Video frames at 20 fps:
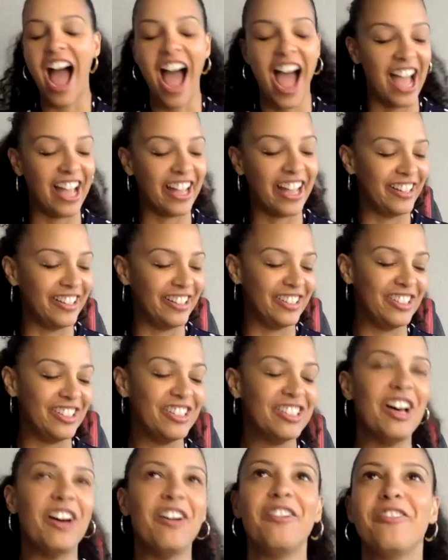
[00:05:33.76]
I
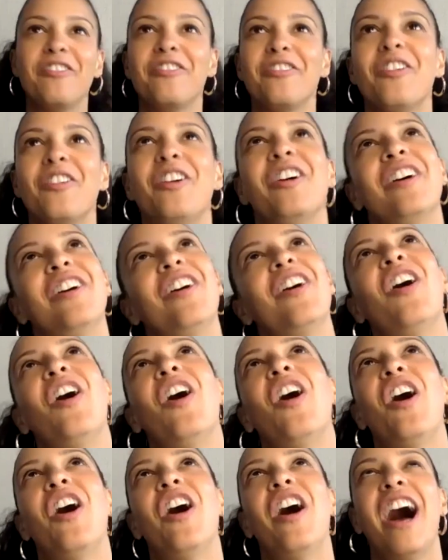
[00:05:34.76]
love
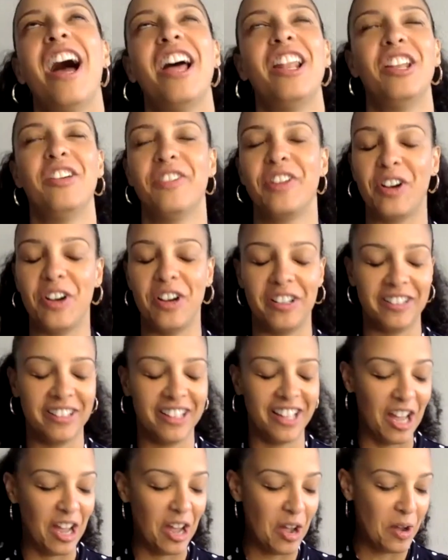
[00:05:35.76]
I love it all.
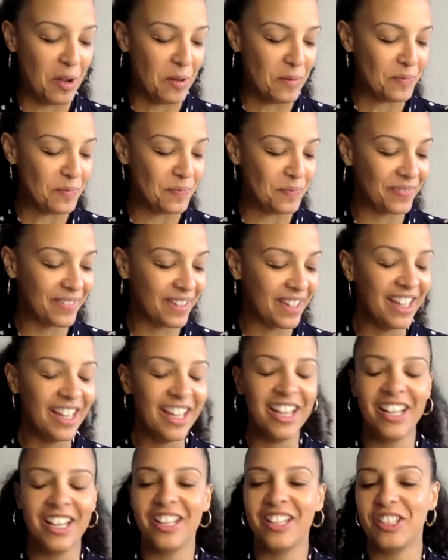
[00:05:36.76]

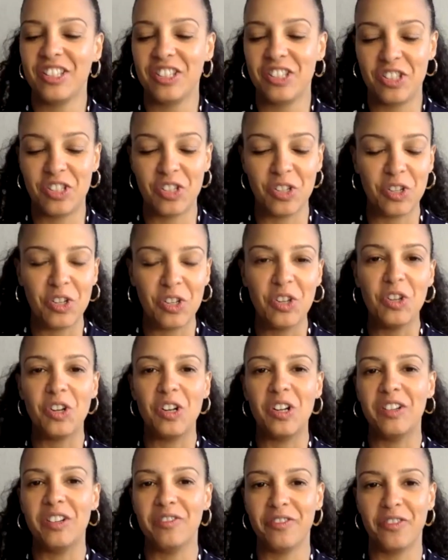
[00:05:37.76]
So
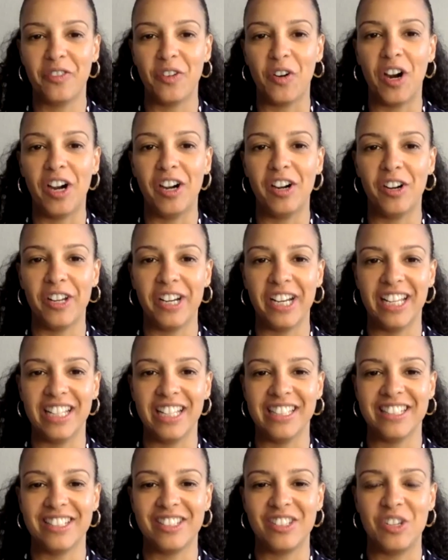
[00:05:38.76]
for our
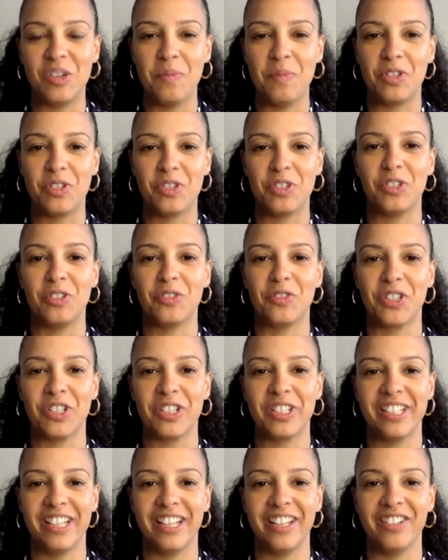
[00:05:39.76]
audience, you mentioned the
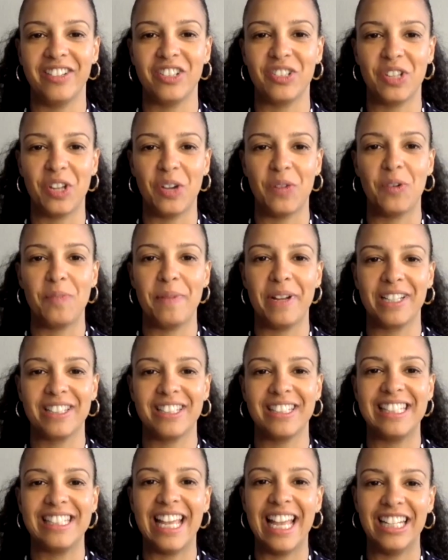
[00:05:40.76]
first thing because now we're back
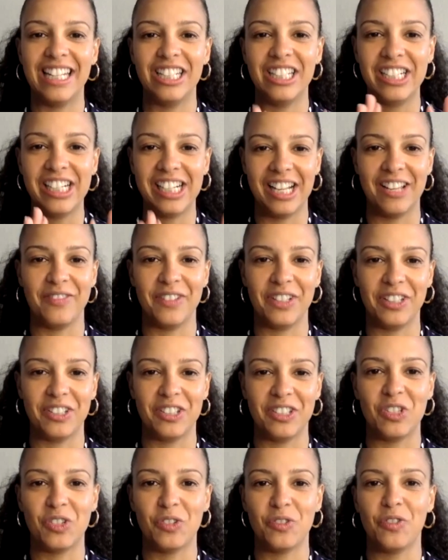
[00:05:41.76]
to 10 and 11.
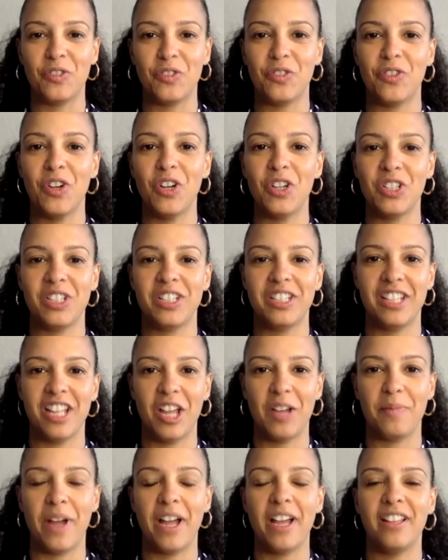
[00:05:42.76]
So first
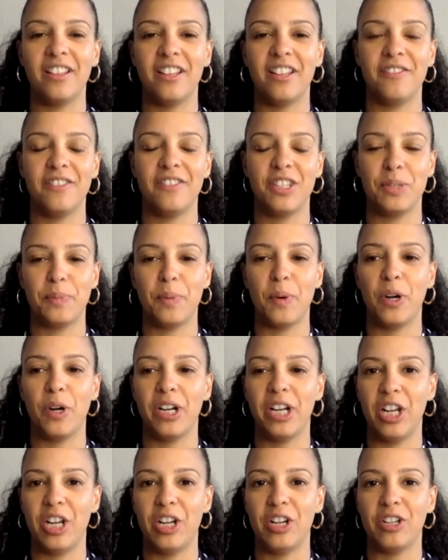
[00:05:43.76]
step, I love this
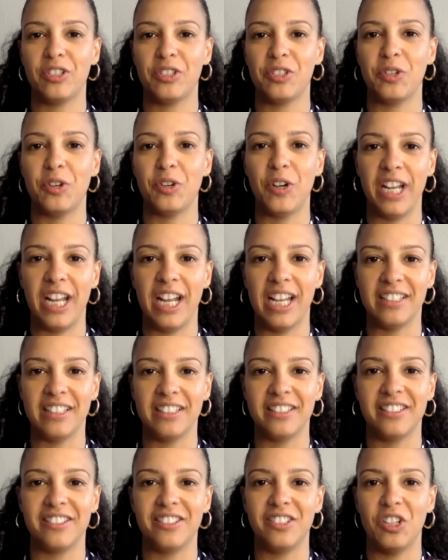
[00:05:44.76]
part here. So
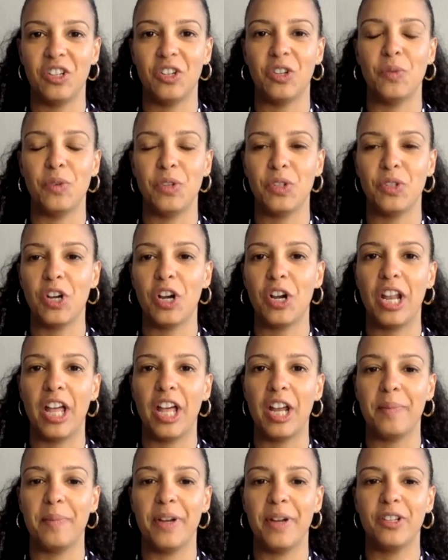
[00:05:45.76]
audience, we talk a
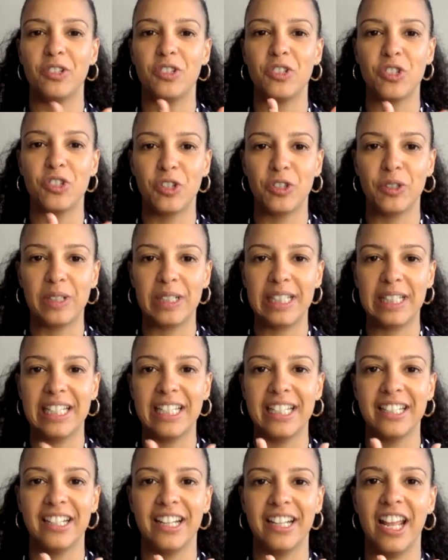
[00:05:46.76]
lot about
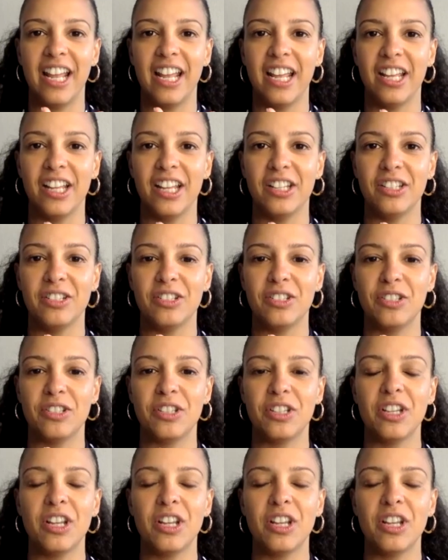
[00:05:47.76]
journaling and